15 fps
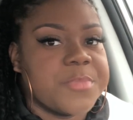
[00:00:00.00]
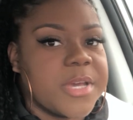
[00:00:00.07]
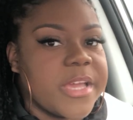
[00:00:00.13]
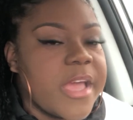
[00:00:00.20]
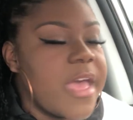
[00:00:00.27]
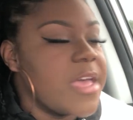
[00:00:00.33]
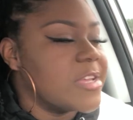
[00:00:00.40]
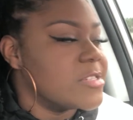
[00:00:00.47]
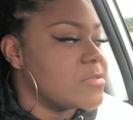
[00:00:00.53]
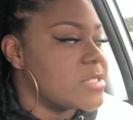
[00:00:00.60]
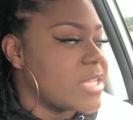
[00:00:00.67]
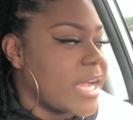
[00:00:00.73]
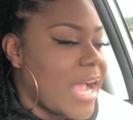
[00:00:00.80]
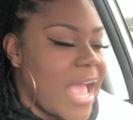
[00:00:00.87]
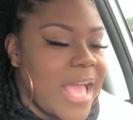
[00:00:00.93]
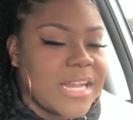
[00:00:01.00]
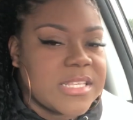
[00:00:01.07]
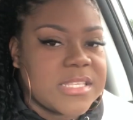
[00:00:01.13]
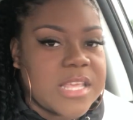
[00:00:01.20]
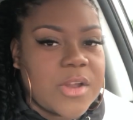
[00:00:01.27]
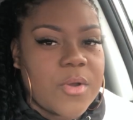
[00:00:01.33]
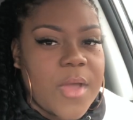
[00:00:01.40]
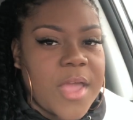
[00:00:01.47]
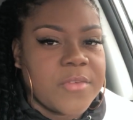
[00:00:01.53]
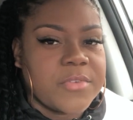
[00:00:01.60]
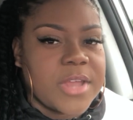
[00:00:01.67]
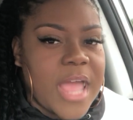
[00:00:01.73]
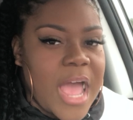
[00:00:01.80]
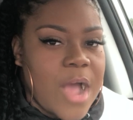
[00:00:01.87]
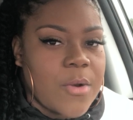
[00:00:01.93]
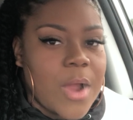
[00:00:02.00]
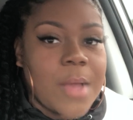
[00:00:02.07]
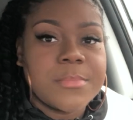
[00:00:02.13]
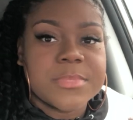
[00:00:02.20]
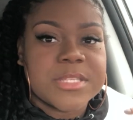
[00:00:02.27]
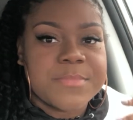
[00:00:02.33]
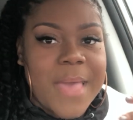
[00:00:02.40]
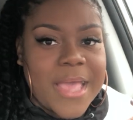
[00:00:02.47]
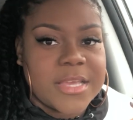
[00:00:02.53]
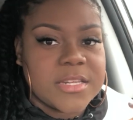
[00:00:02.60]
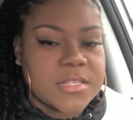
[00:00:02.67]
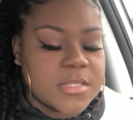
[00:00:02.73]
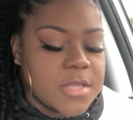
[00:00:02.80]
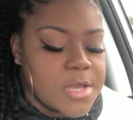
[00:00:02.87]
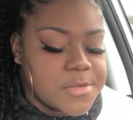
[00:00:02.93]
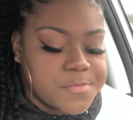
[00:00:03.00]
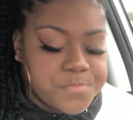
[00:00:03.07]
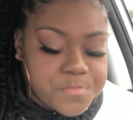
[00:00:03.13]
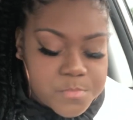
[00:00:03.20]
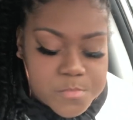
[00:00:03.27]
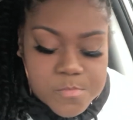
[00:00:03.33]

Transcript: But it was like I had to set on every hour. I'm smacking this gum.